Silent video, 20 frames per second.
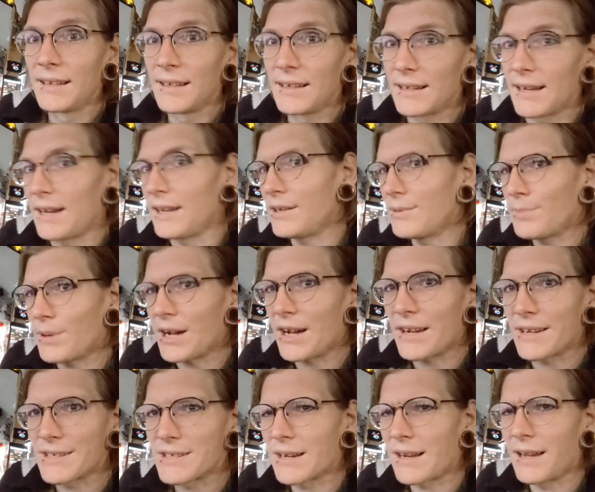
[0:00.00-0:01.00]
kind of
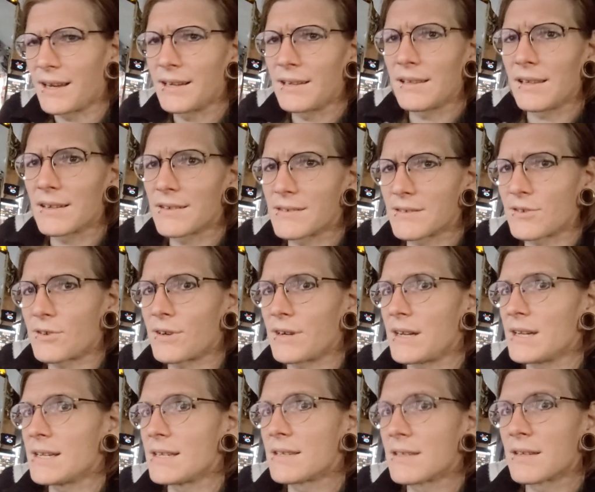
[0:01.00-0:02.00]
posh, kind of
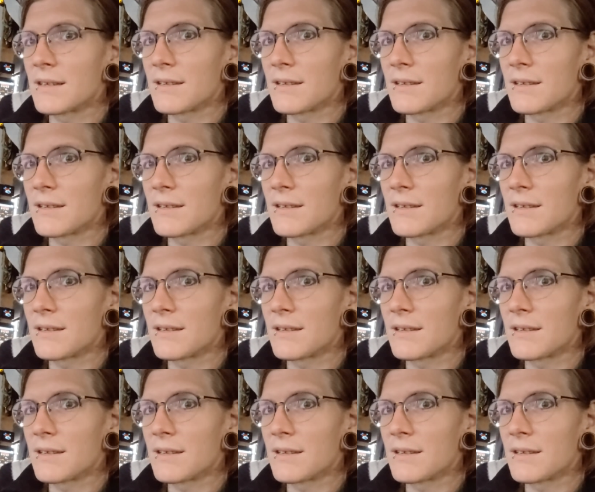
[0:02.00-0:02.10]
luxurious.